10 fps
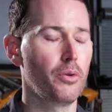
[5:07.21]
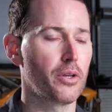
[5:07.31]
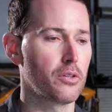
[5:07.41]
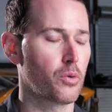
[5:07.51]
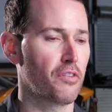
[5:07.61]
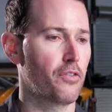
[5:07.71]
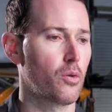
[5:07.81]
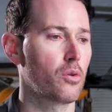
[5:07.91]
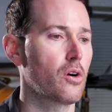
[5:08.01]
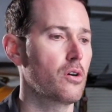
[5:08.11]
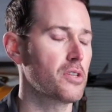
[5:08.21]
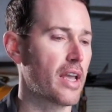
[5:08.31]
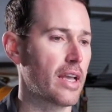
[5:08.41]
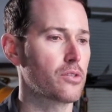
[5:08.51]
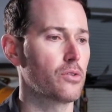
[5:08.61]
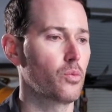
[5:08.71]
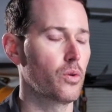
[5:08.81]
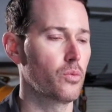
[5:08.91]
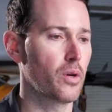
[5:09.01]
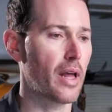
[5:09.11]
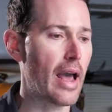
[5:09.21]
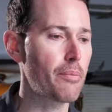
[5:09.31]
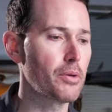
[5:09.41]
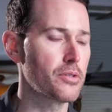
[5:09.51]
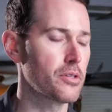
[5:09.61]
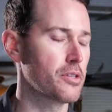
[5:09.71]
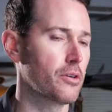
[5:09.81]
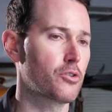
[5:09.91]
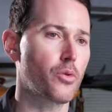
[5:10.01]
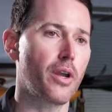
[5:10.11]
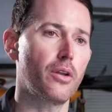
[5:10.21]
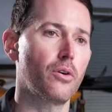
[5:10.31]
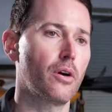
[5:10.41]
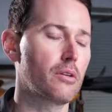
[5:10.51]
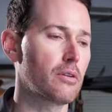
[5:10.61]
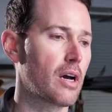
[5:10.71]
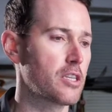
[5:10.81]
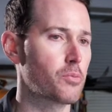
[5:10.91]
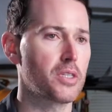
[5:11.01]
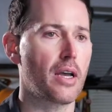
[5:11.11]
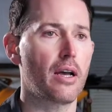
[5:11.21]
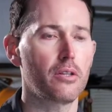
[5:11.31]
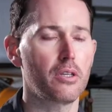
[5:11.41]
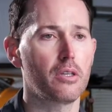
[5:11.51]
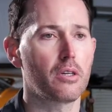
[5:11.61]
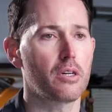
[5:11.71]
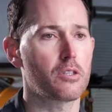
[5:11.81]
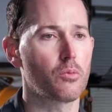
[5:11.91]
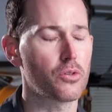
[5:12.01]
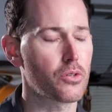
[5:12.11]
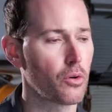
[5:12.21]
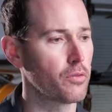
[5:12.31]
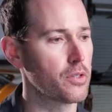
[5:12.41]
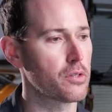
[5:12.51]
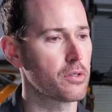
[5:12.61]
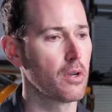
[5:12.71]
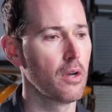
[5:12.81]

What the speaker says: because when a phone call is answered, what happens is they're trained on hospitality, customer service,